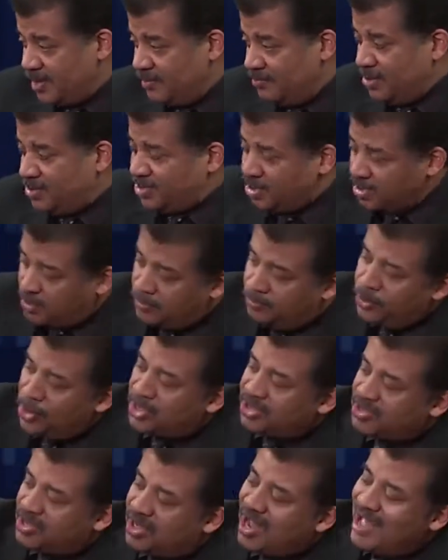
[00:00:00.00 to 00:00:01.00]
But the
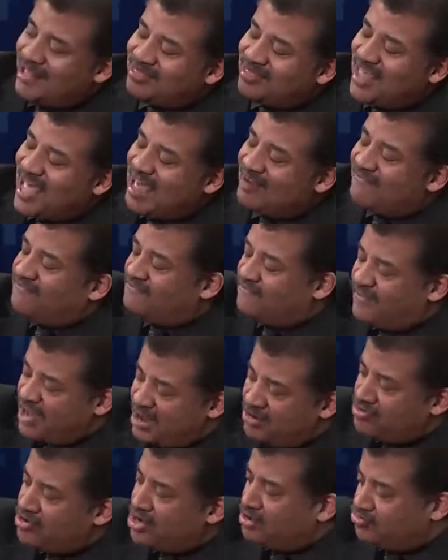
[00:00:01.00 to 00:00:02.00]
book got that
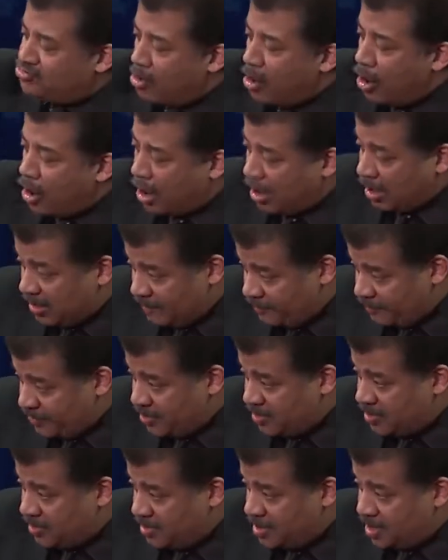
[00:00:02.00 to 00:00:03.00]
very wrong
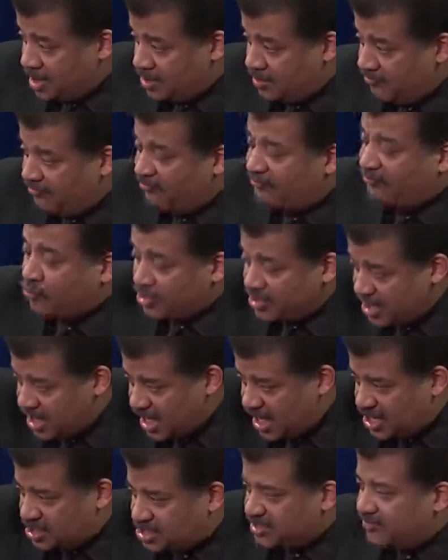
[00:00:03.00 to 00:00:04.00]
for the
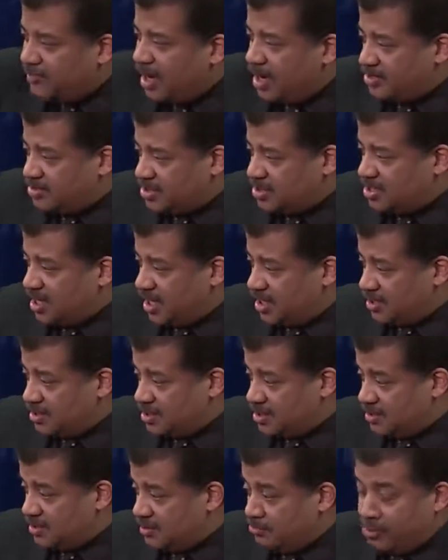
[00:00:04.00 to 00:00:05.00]
age of modern
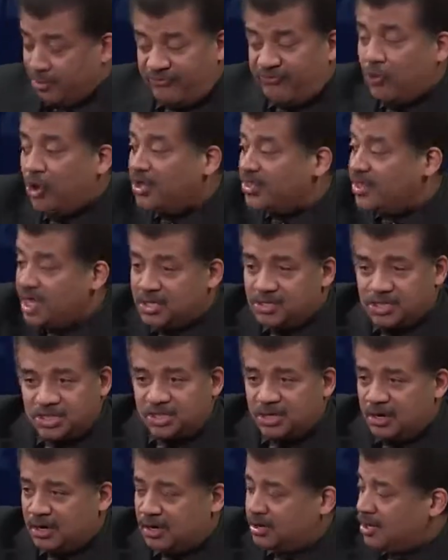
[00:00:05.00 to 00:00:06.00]
science. Before then,
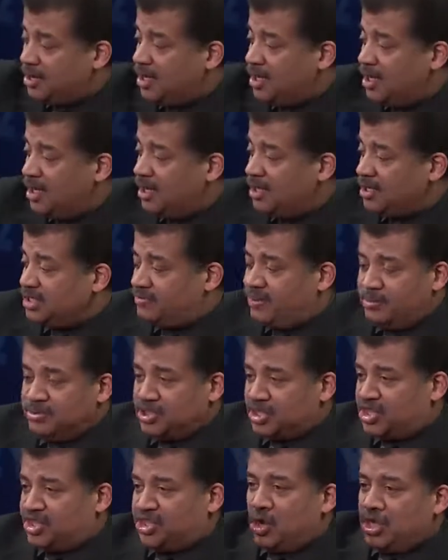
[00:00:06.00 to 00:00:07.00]
sure, because people
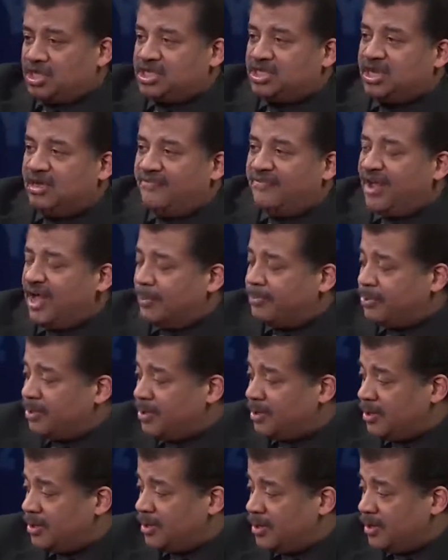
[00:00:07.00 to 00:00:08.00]
just thought stuff up
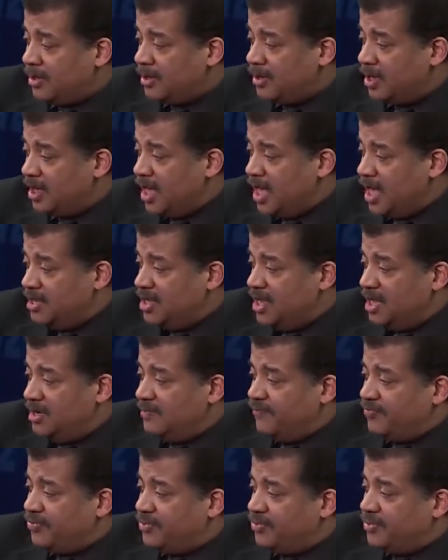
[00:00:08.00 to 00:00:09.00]

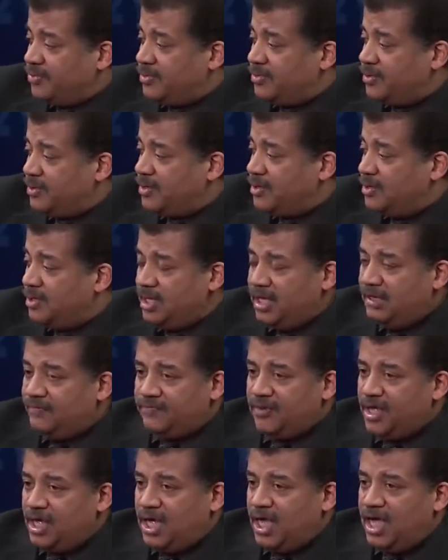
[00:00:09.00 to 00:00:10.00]

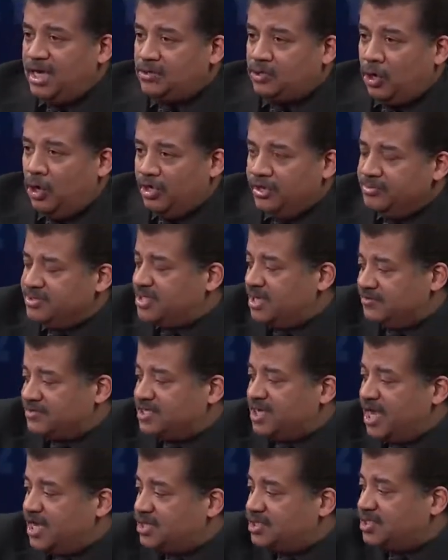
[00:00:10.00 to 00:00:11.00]
and called themselves
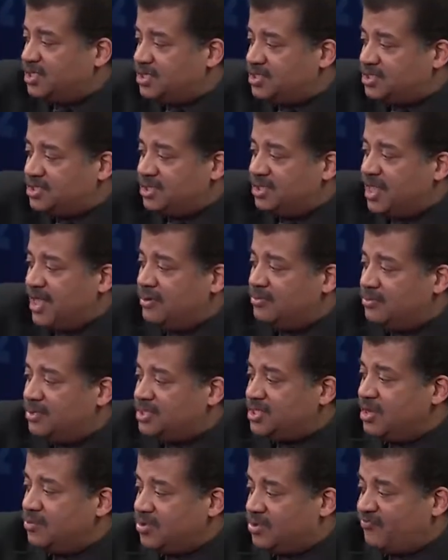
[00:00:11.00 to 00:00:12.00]
scientists, and that was
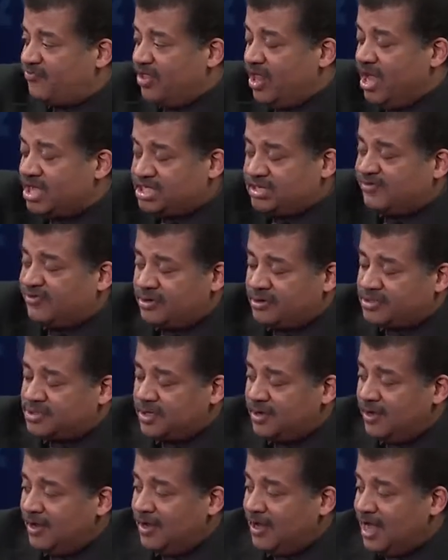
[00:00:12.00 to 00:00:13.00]
with philosophers.
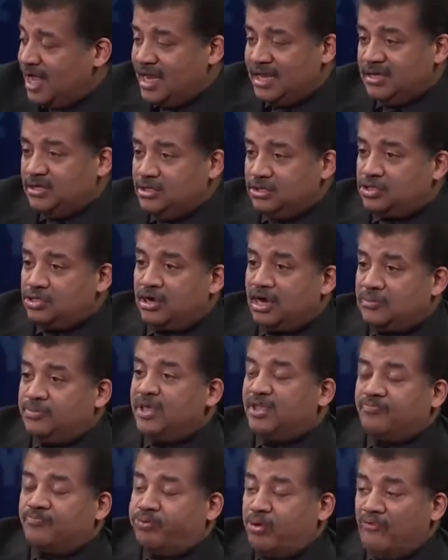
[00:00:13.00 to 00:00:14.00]
And you turn out to
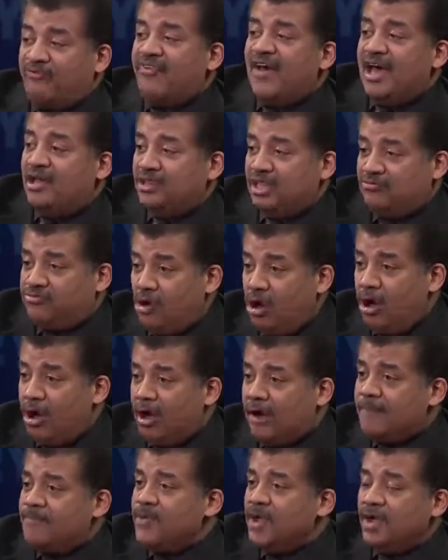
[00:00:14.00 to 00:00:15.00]
be profoundly
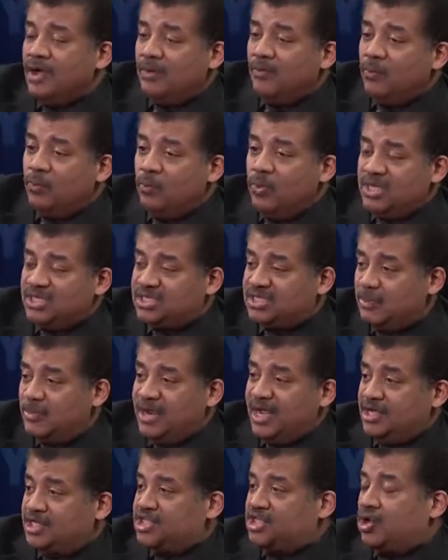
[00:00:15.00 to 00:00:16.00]
wrong when somebody
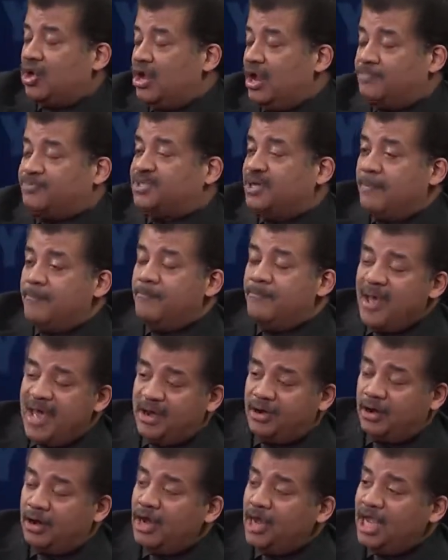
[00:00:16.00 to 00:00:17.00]
else thought up something
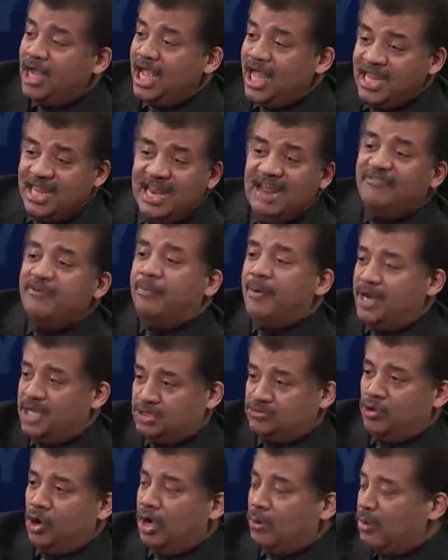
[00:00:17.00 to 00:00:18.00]
better, and then everybody's
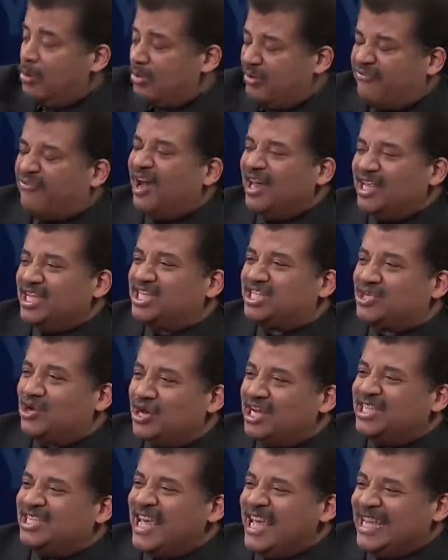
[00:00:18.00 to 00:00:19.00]
wrong when we finally
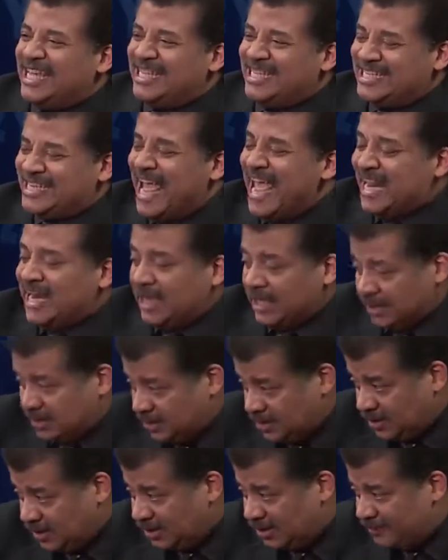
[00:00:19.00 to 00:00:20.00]
started taking data.
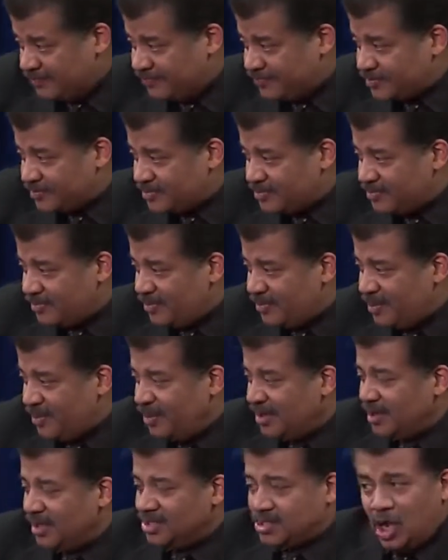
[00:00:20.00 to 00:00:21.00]

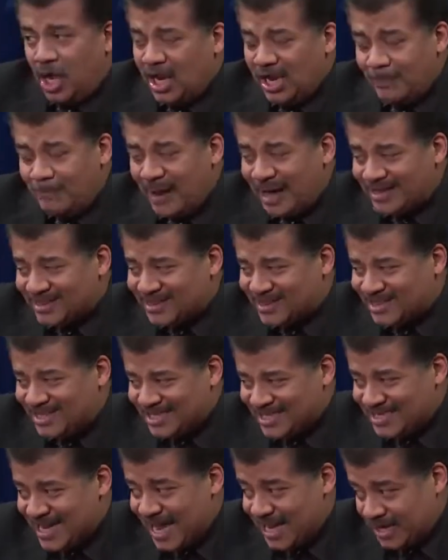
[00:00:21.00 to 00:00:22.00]
It's all about the
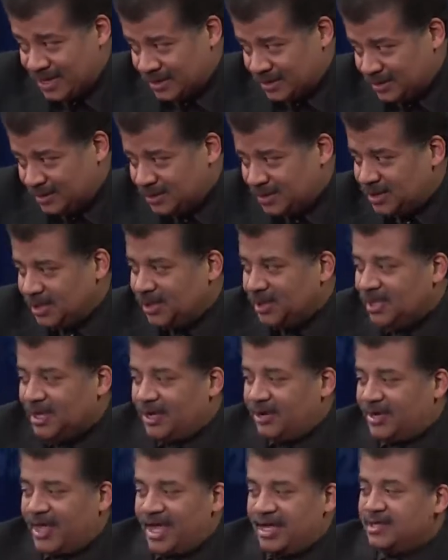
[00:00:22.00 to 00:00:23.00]
data.
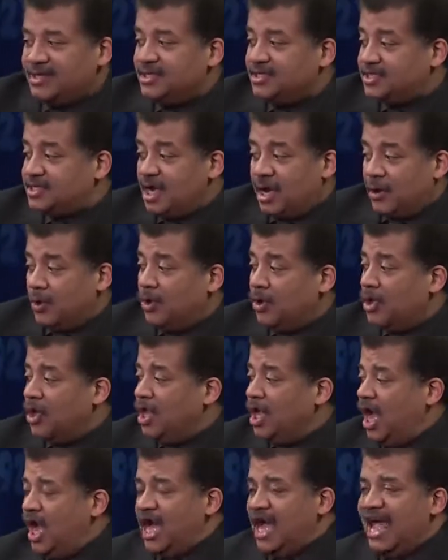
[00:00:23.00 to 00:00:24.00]
Okay, so
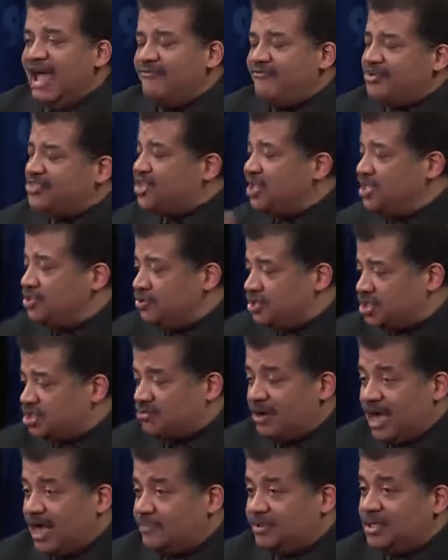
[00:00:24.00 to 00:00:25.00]
everything you
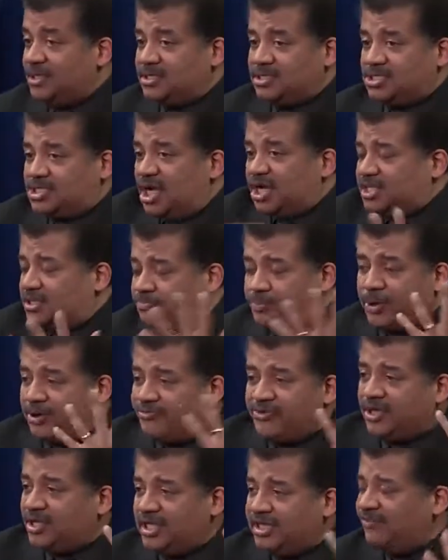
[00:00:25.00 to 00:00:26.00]
described is just
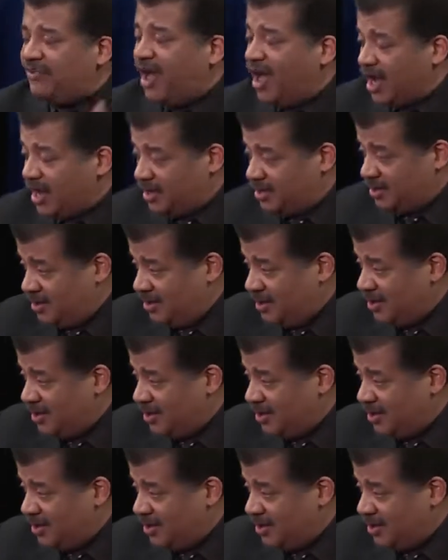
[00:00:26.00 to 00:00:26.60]
perfectly fine.